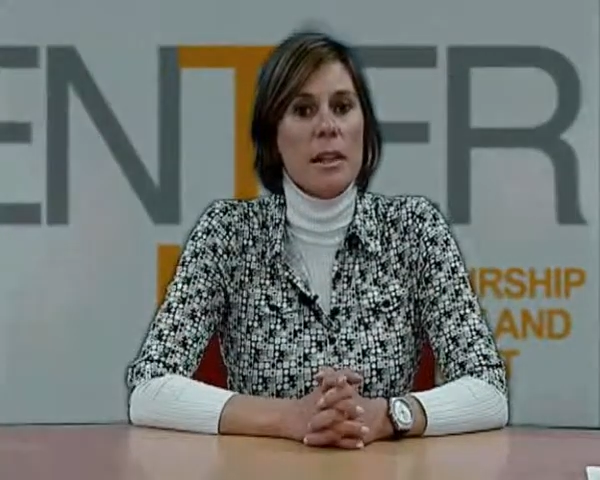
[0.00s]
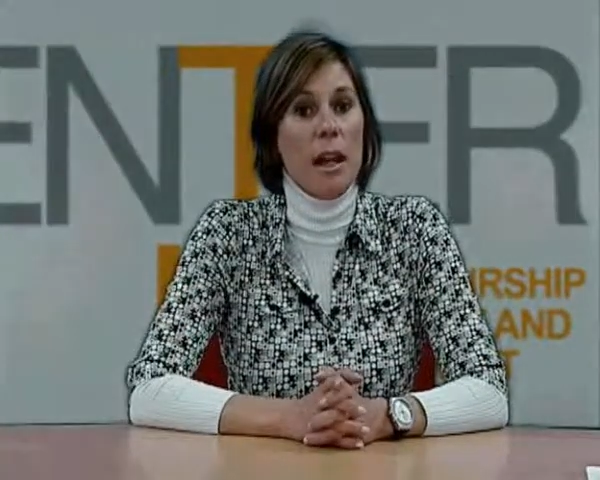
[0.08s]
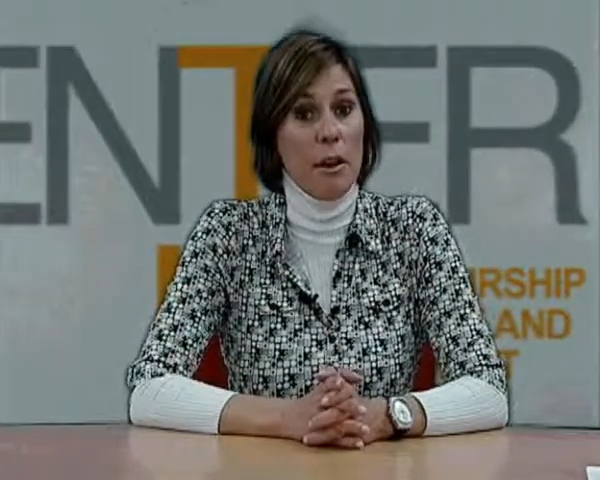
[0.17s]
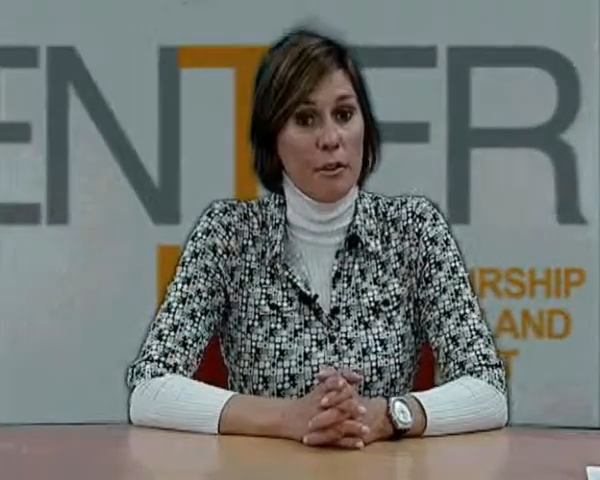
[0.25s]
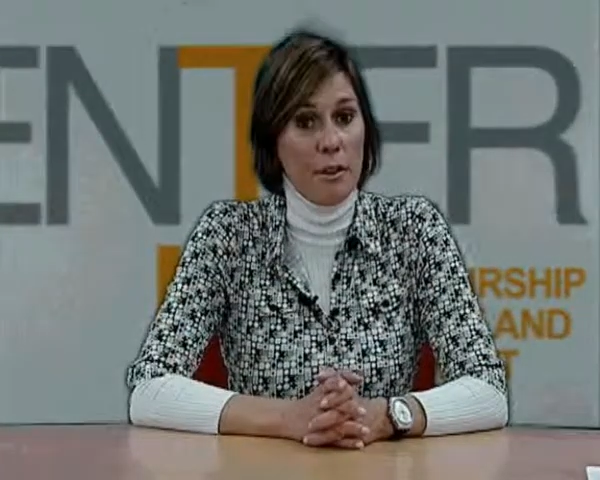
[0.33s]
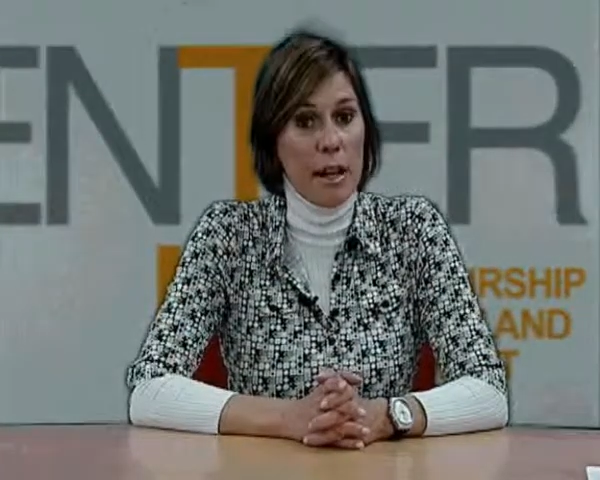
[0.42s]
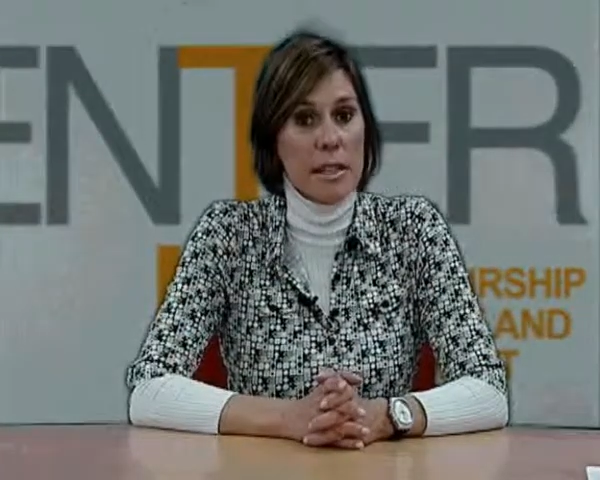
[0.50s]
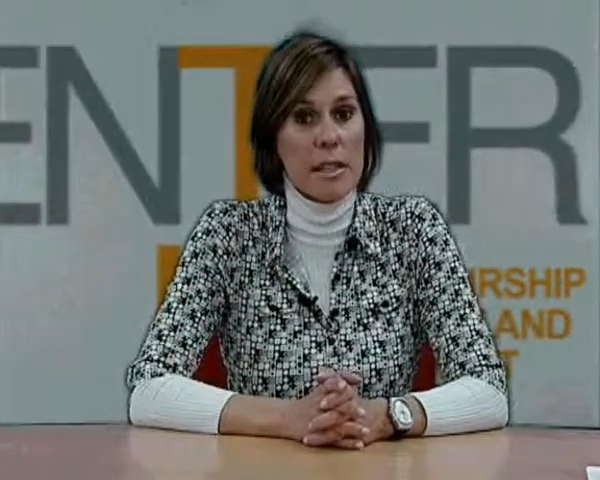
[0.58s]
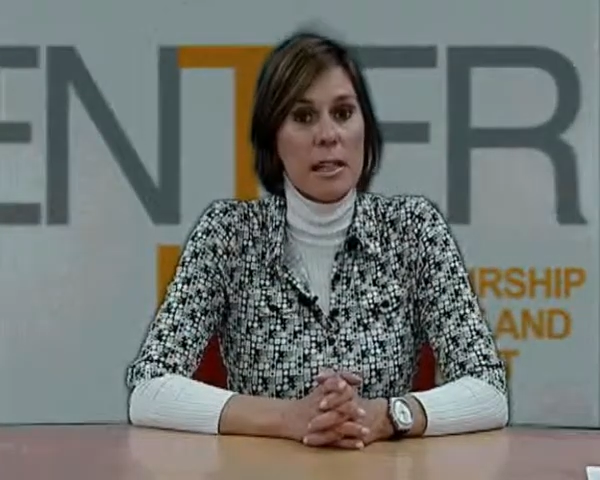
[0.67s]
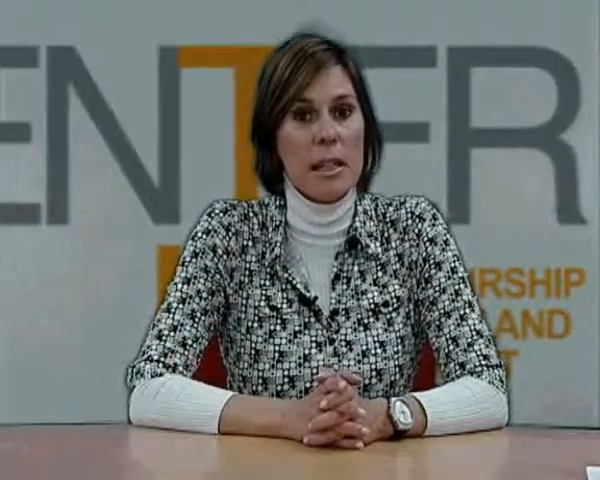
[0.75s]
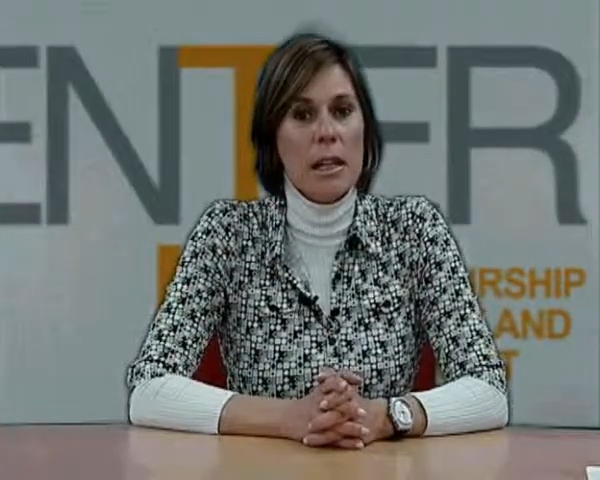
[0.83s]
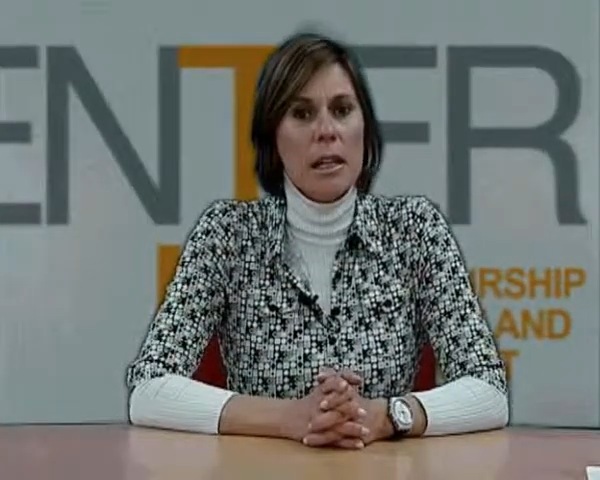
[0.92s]
In fact,
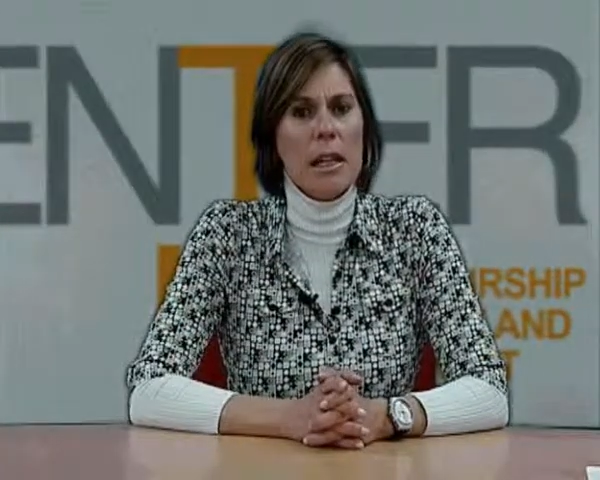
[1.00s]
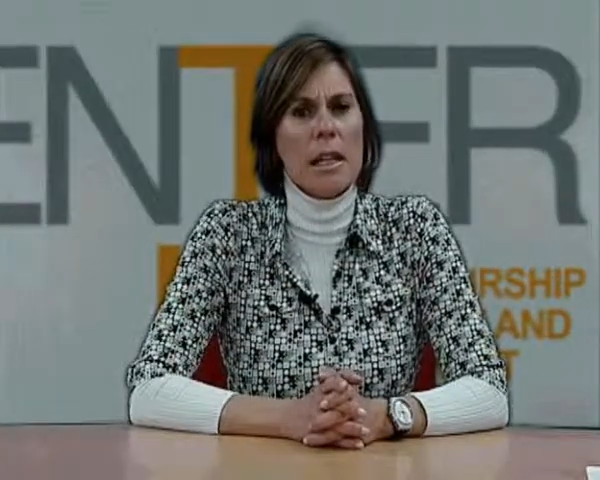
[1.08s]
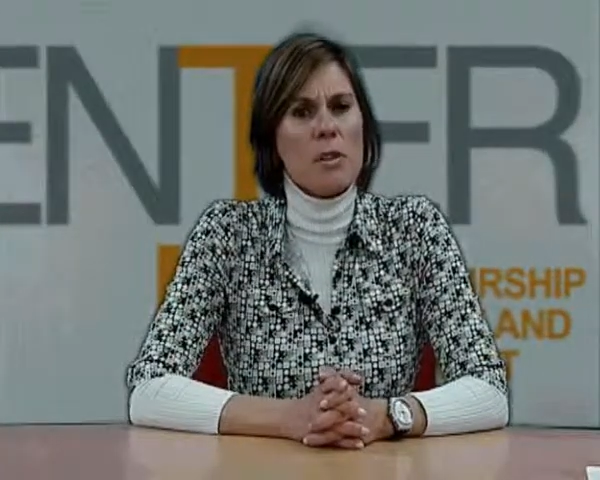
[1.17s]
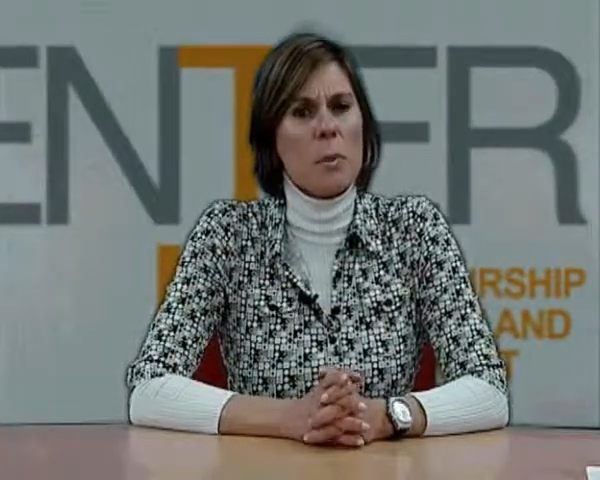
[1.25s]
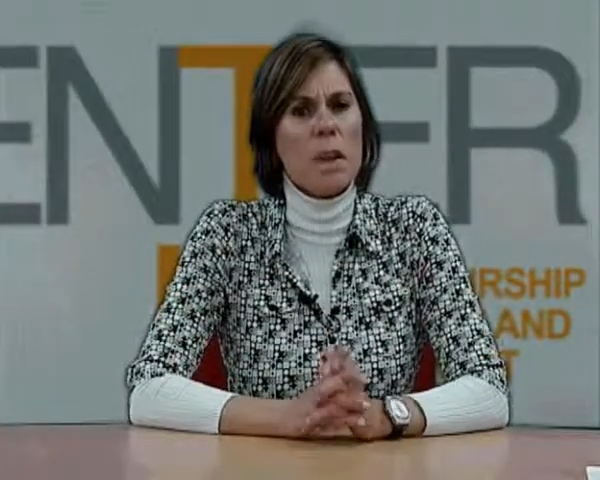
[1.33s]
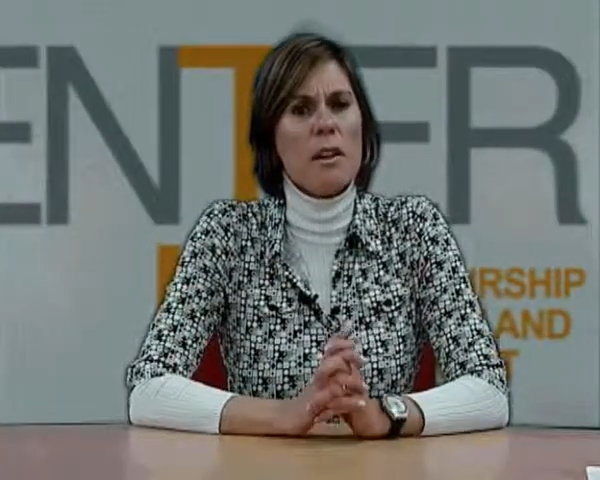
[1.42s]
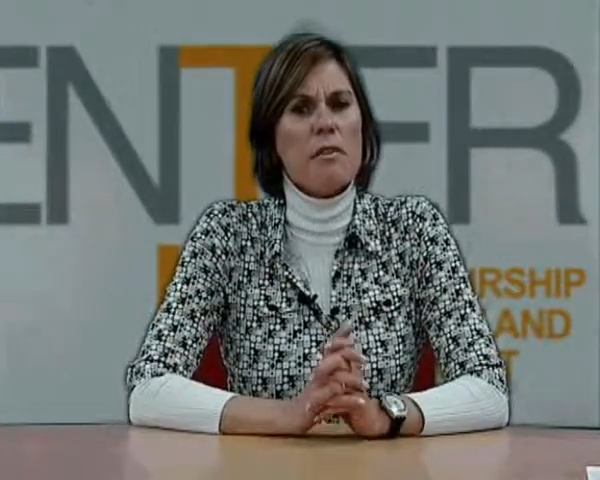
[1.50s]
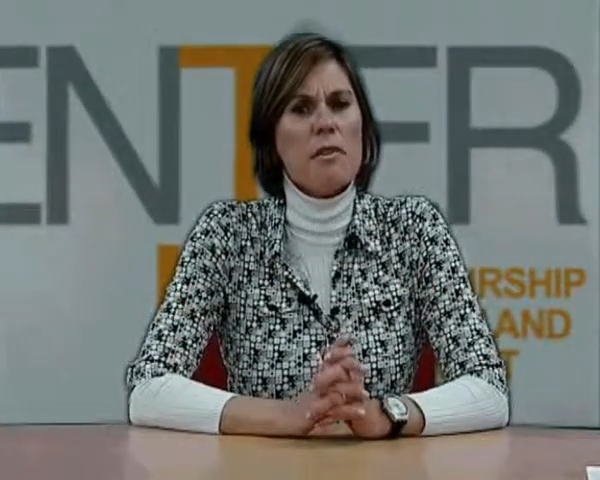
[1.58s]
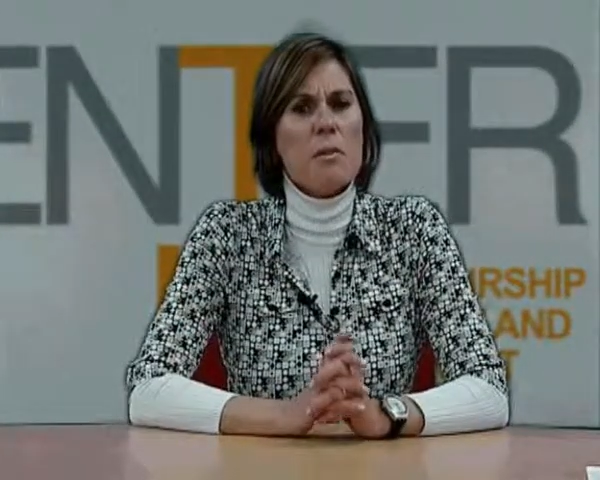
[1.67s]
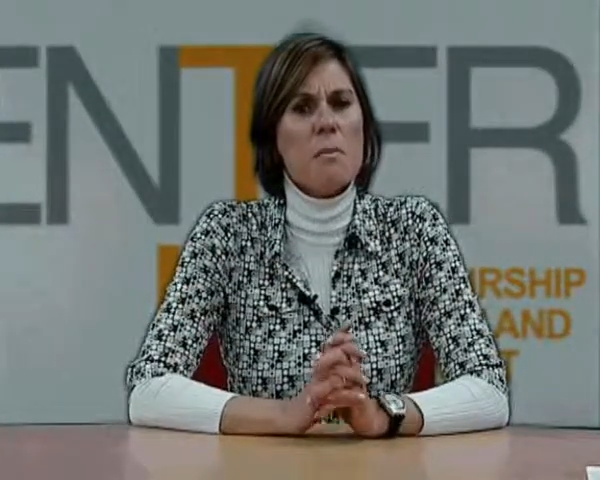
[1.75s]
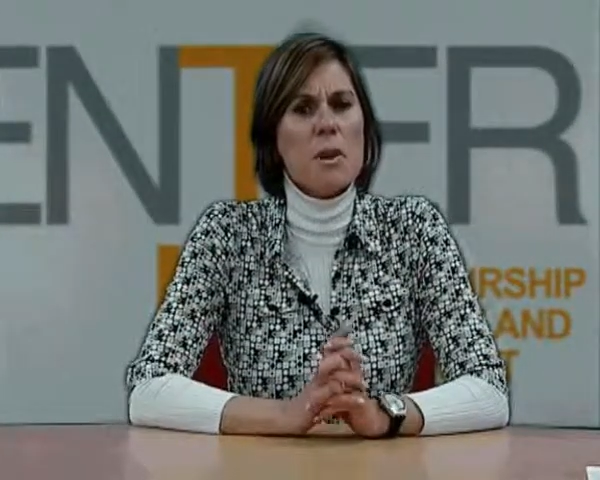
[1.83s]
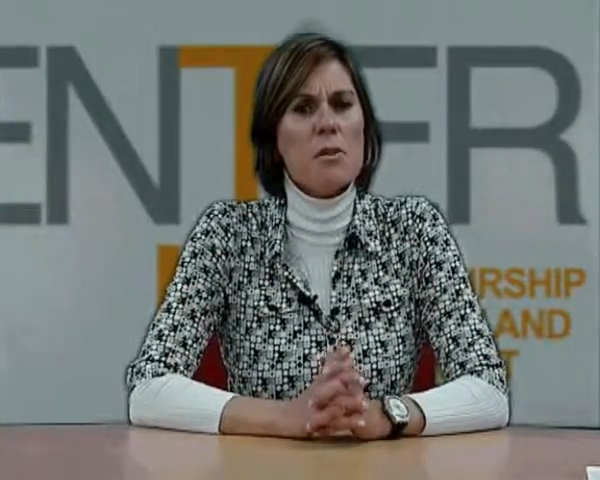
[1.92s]
it's one of the
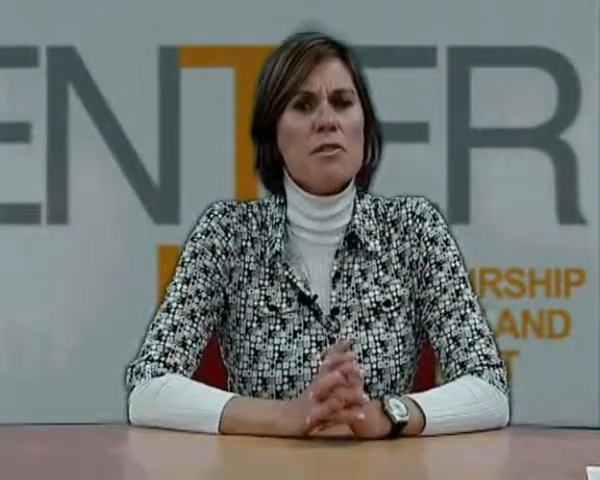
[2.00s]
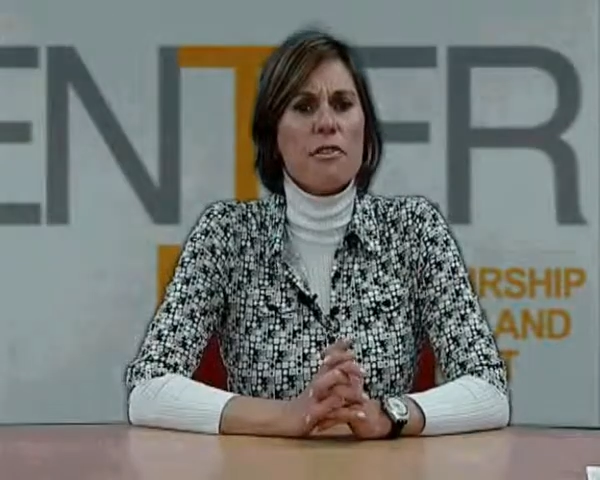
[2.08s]
most